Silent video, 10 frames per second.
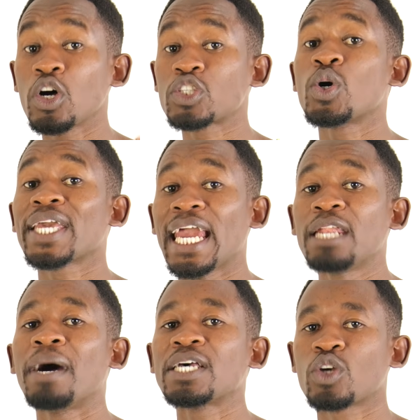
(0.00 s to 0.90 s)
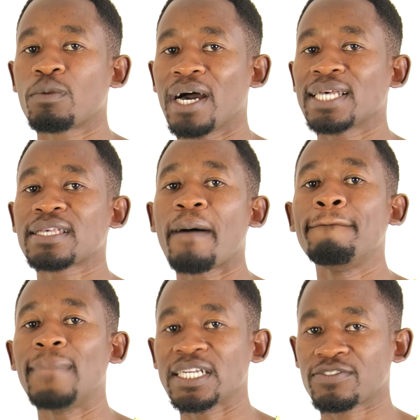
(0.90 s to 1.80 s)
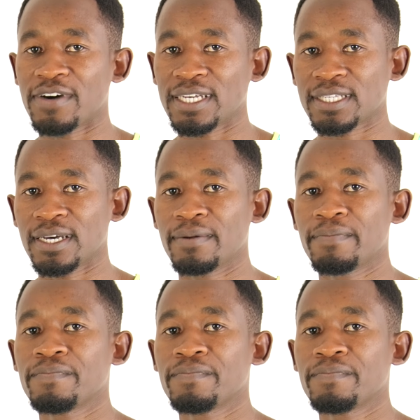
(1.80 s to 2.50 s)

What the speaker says: also gain muscle mass much faster.